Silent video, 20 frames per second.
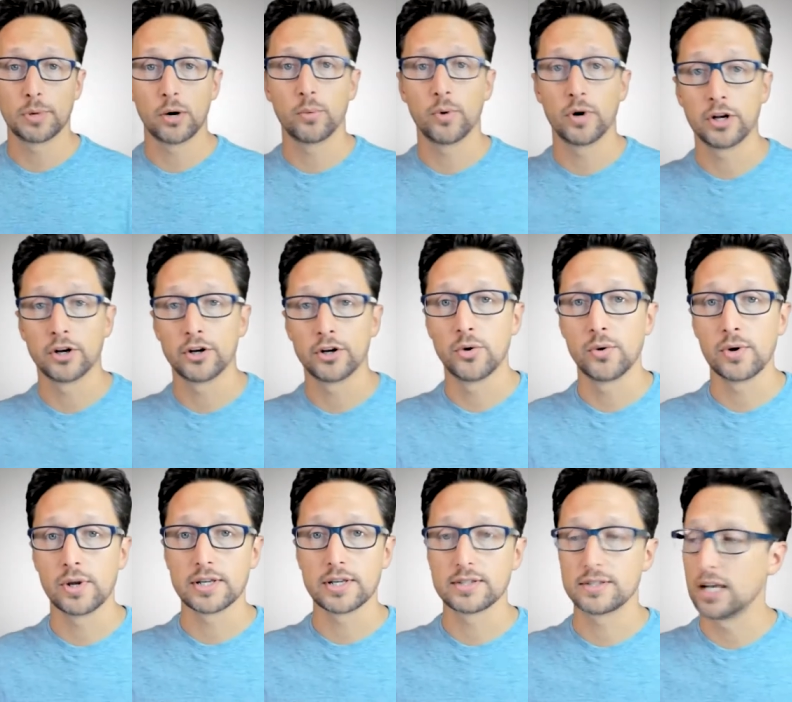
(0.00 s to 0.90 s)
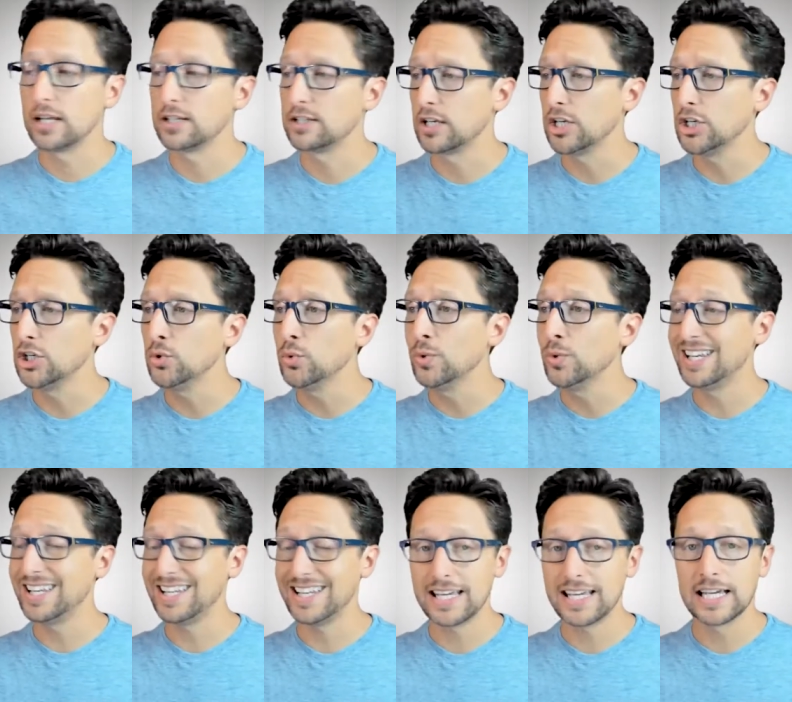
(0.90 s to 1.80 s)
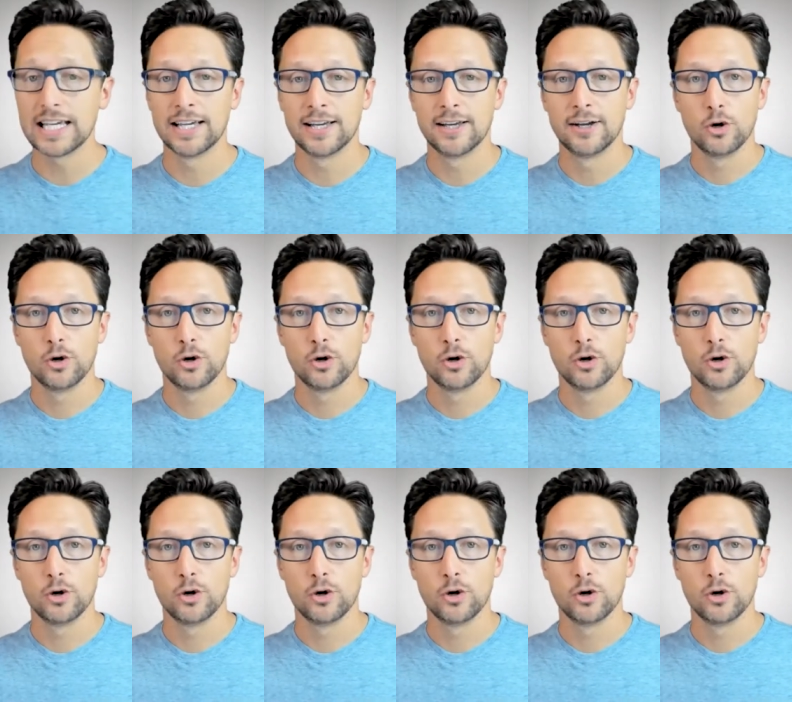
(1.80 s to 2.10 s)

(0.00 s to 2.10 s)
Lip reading: what you're doing is it's a unique